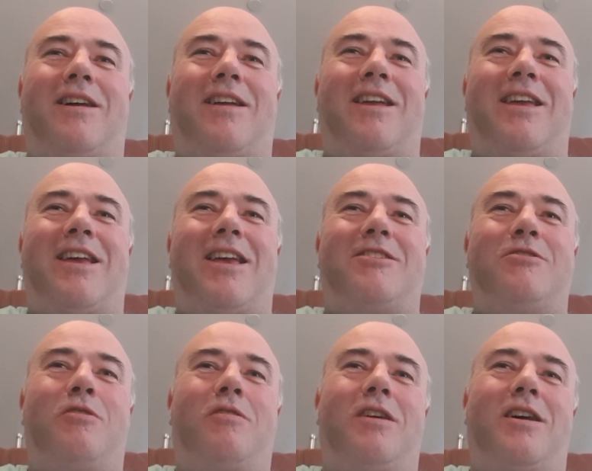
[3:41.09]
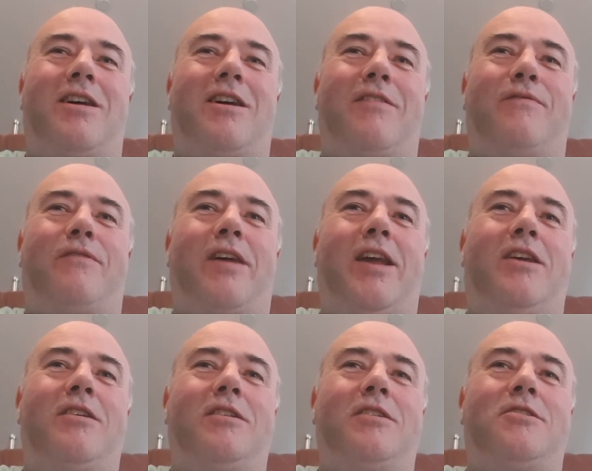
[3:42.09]
it's not a
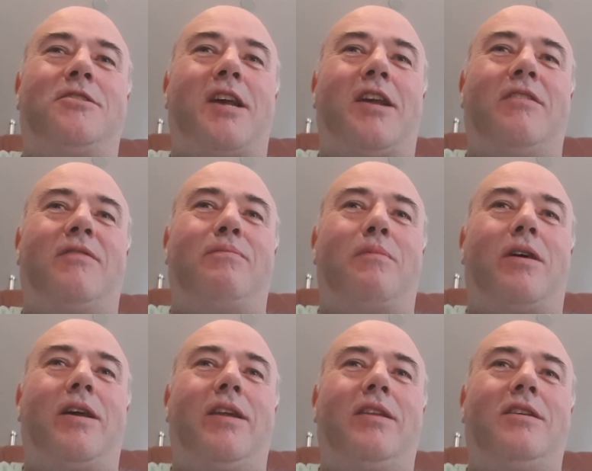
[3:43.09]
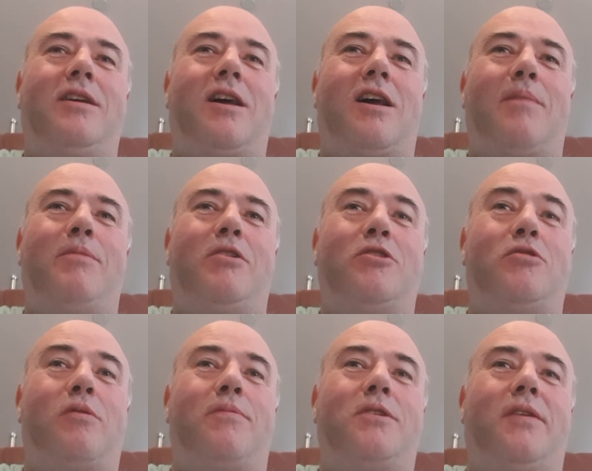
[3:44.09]
vacant state of mind because
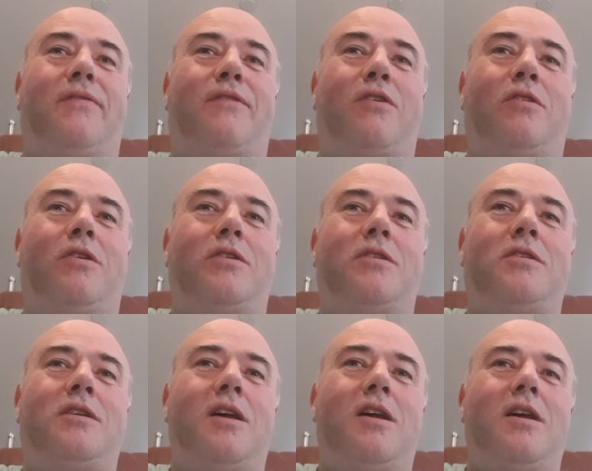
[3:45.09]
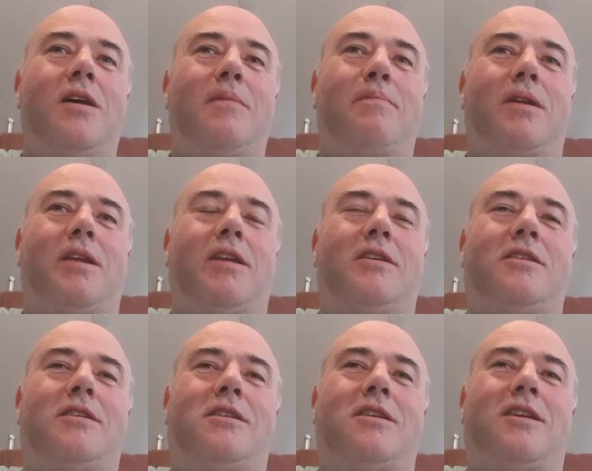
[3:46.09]
you're obviously focused, but
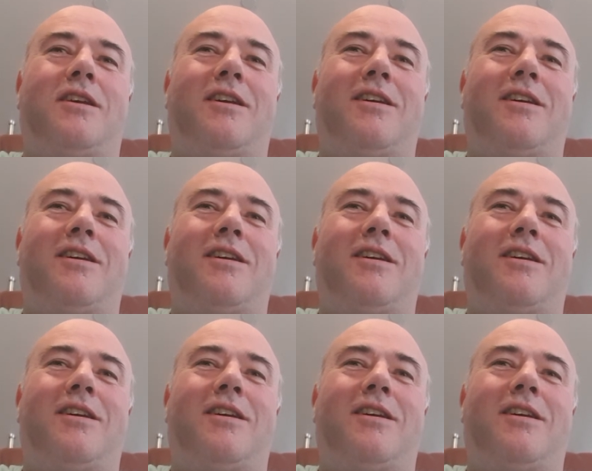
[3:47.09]
it's